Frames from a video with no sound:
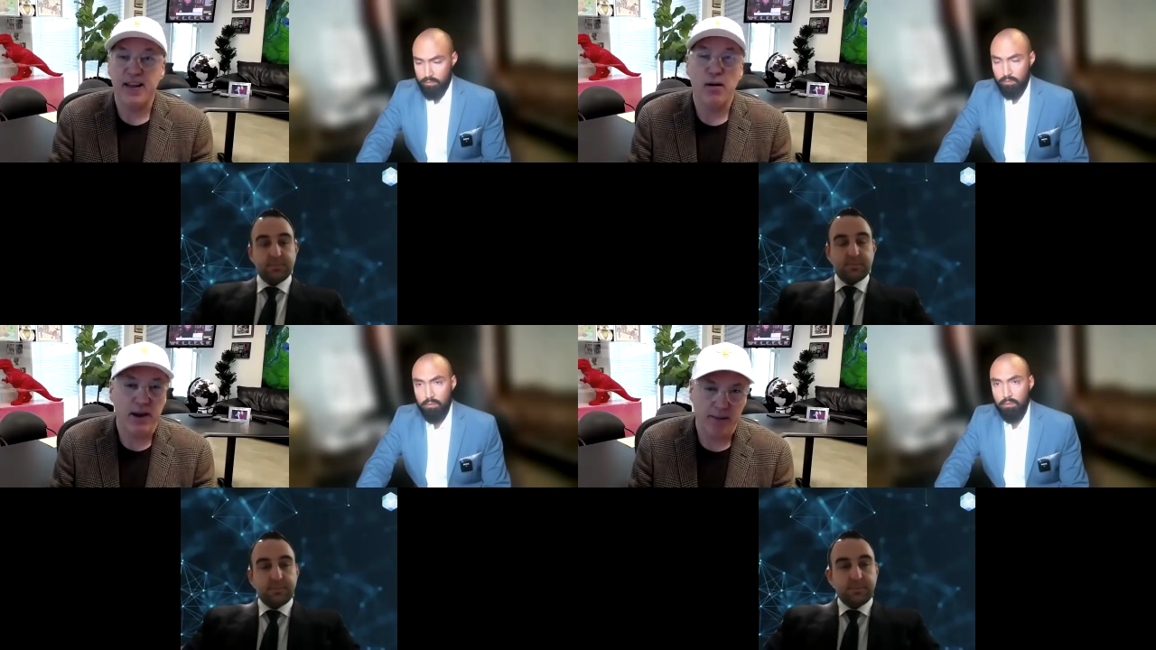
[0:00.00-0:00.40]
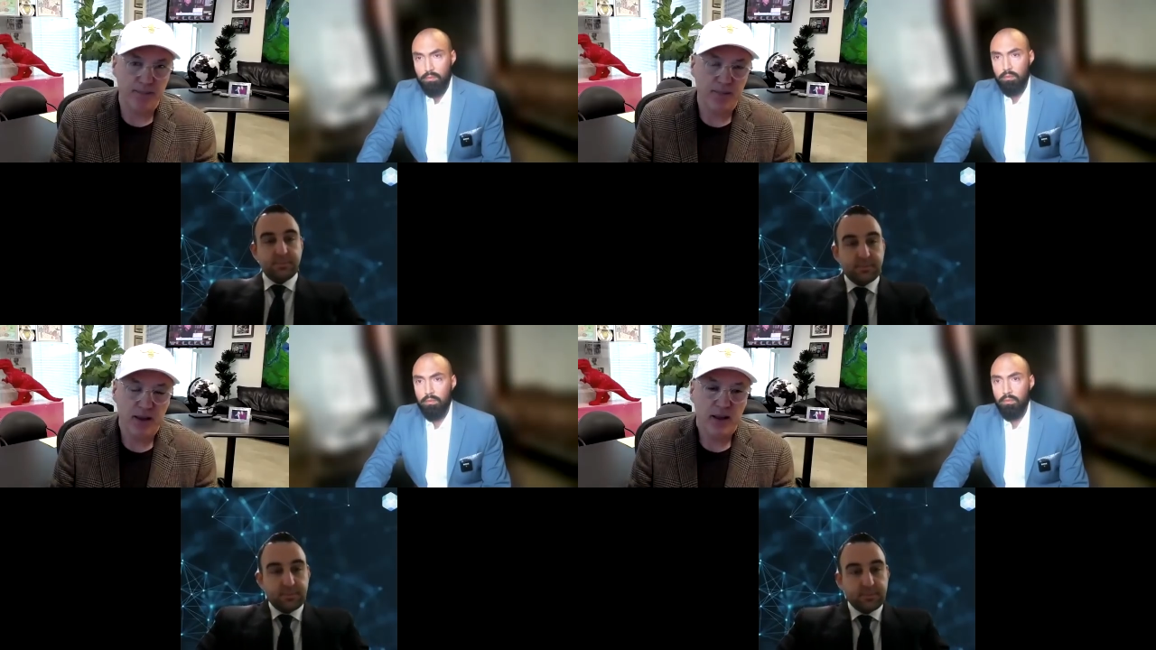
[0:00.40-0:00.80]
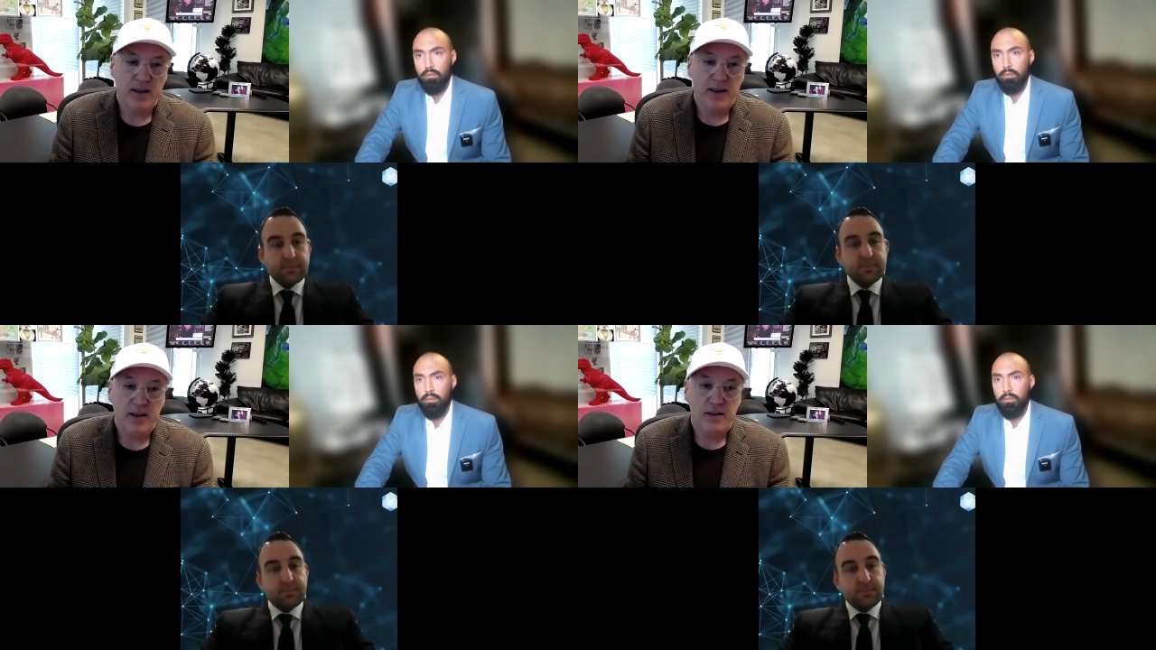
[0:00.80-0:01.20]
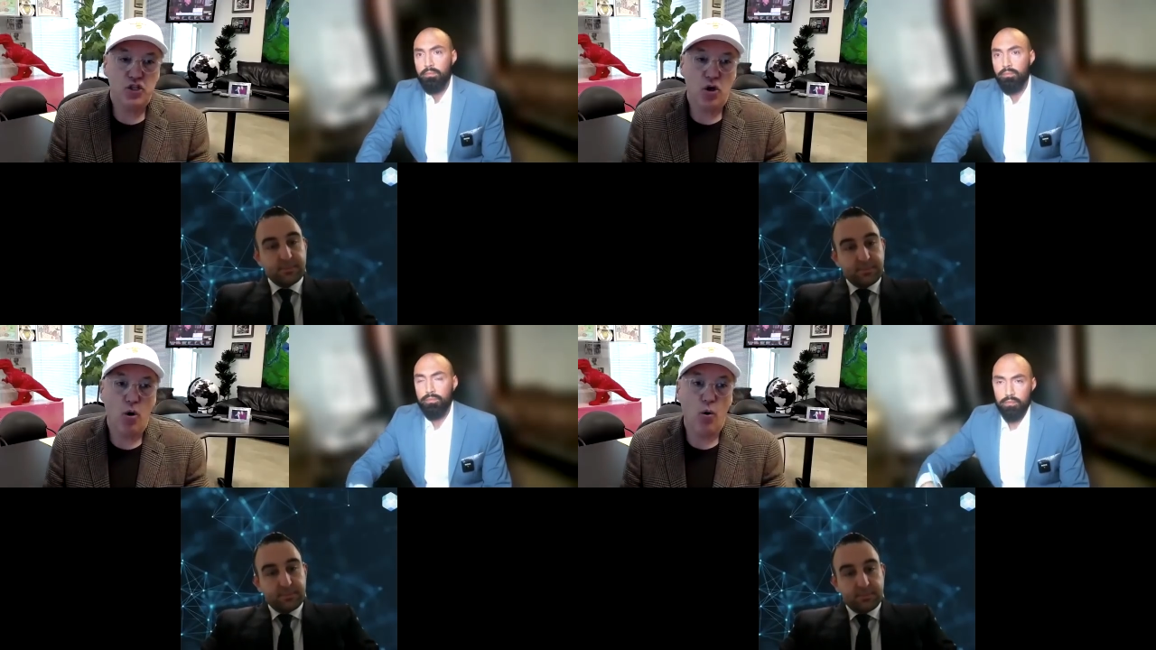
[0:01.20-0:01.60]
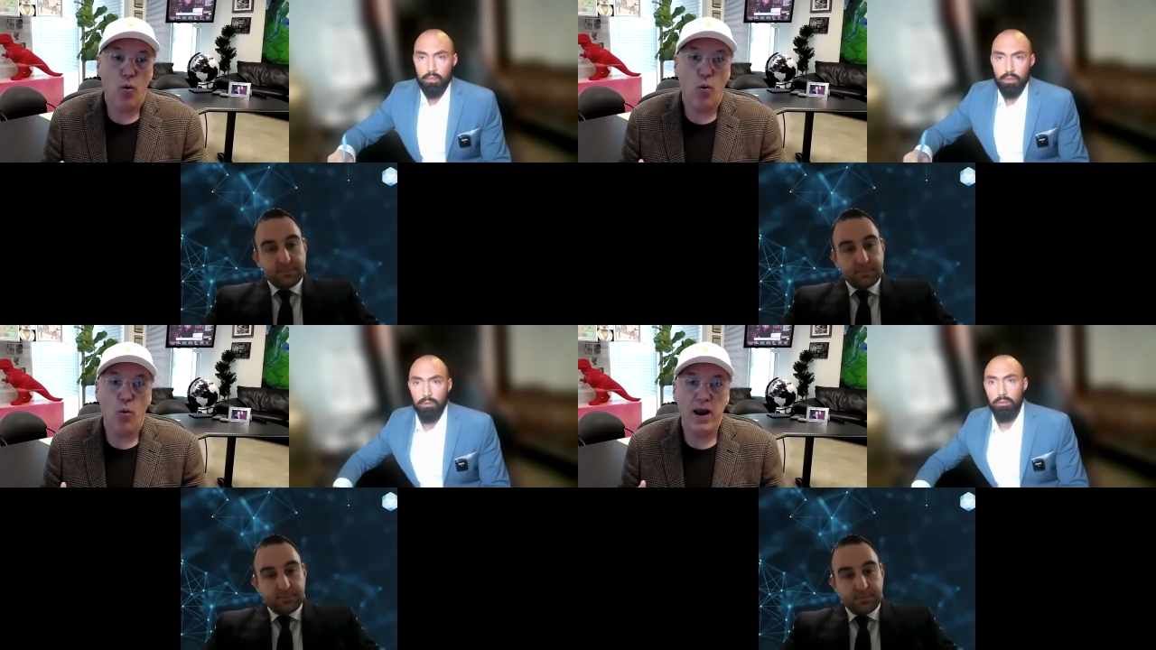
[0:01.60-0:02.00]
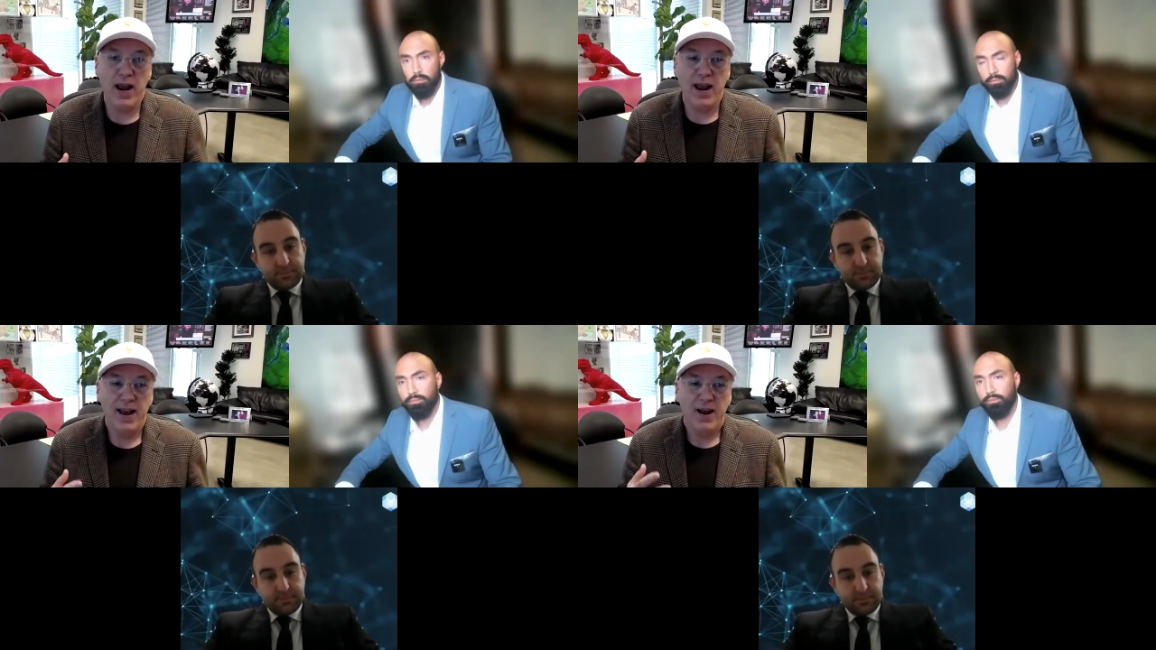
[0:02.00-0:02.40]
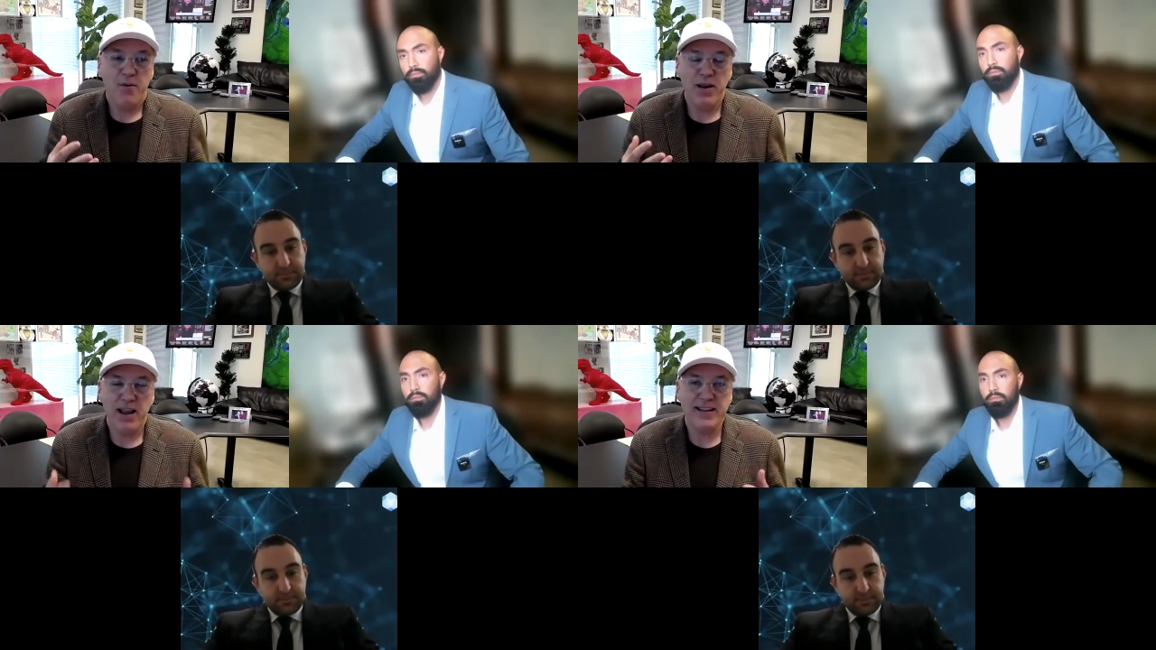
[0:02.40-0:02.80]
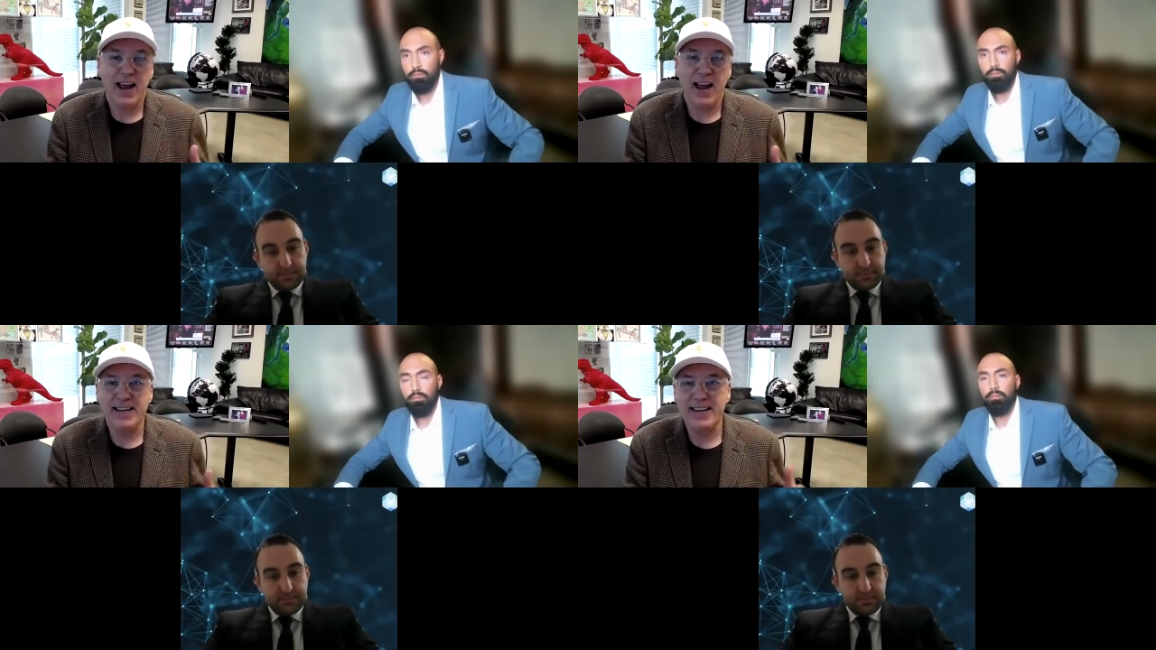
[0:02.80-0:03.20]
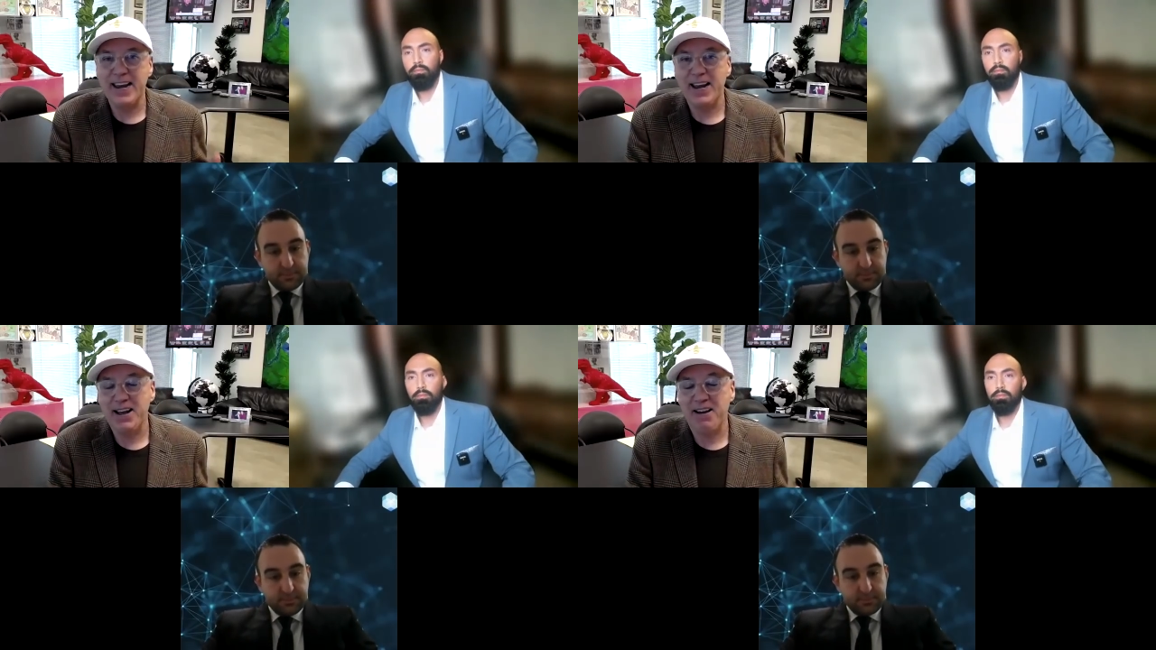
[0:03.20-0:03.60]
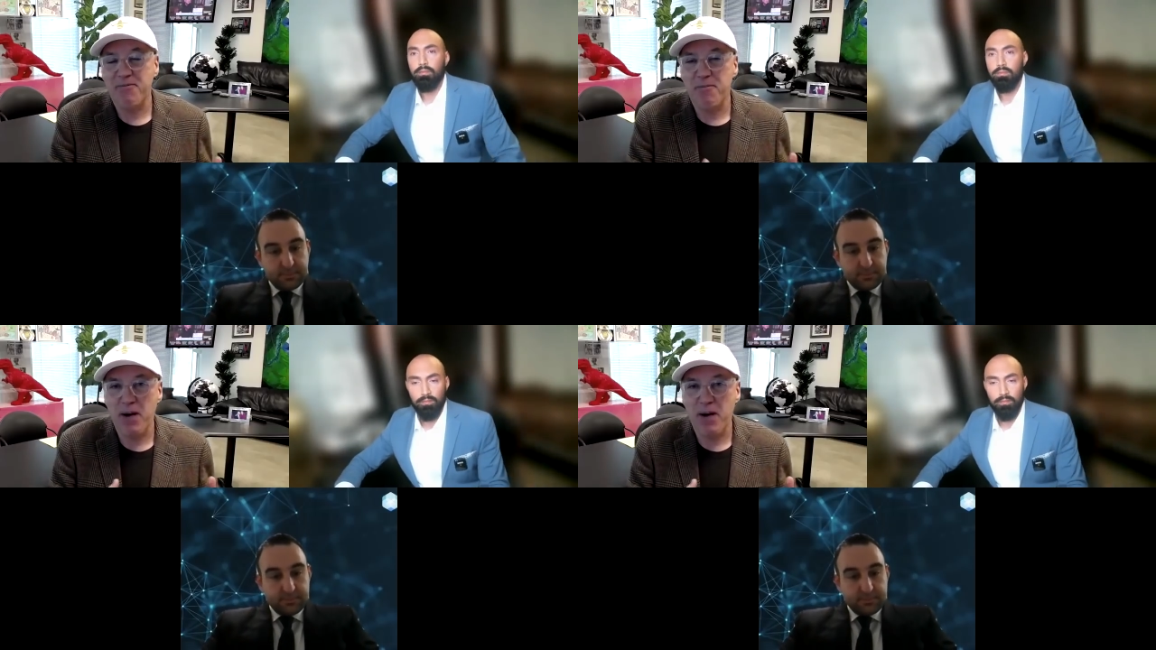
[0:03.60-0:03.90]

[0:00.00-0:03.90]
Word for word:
Speaker 1: Ethereum. So we like the idea of